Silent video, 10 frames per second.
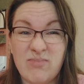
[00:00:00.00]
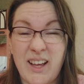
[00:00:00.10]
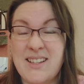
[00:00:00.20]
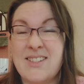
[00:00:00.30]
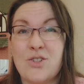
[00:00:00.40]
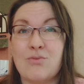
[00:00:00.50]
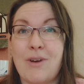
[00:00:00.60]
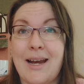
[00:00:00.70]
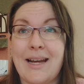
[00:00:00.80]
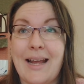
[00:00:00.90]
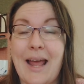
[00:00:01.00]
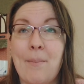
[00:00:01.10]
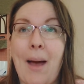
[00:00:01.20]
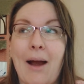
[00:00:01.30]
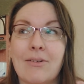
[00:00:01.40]
It's just raining here.
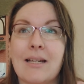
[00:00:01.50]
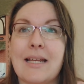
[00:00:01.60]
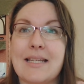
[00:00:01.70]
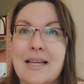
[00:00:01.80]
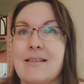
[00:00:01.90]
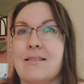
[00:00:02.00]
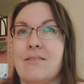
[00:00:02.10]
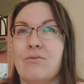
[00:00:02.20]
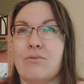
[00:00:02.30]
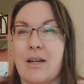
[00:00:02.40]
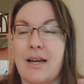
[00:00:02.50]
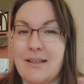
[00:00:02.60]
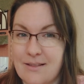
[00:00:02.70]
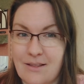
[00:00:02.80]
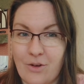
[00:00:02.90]
Apparently it doesn't really
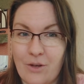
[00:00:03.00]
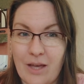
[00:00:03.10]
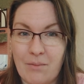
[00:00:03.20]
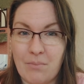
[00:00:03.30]
snow here